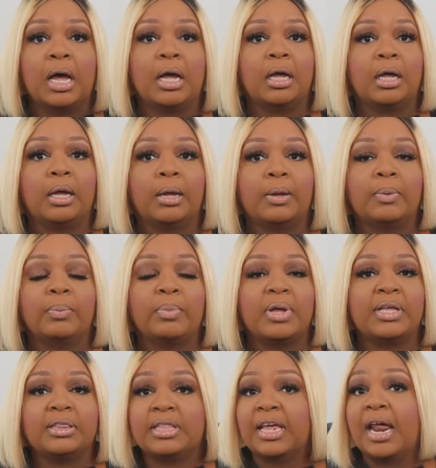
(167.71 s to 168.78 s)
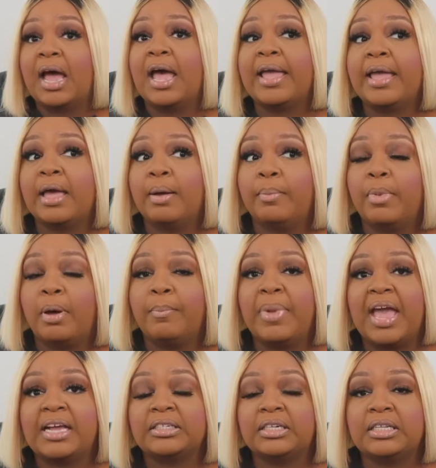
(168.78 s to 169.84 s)
that I am
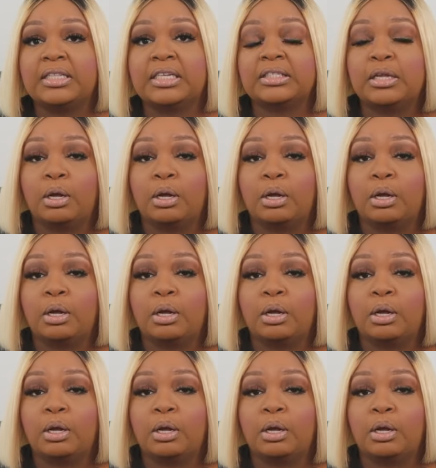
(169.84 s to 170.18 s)
imagining that's